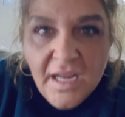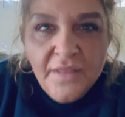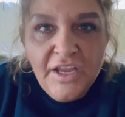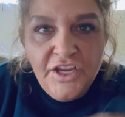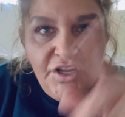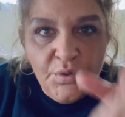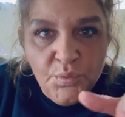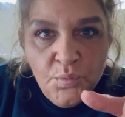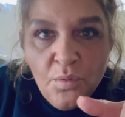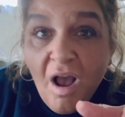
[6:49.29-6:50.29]
that
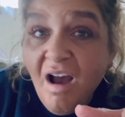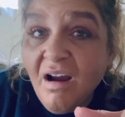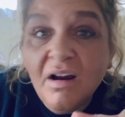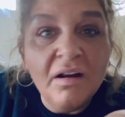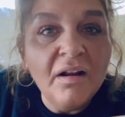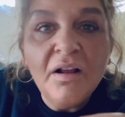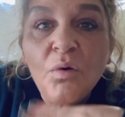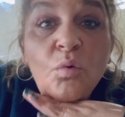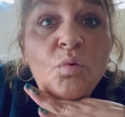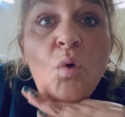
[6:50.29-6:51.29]
you are
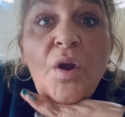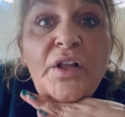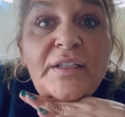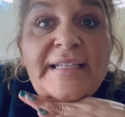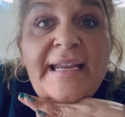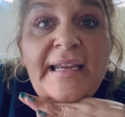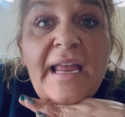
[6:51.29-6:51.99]
royalty,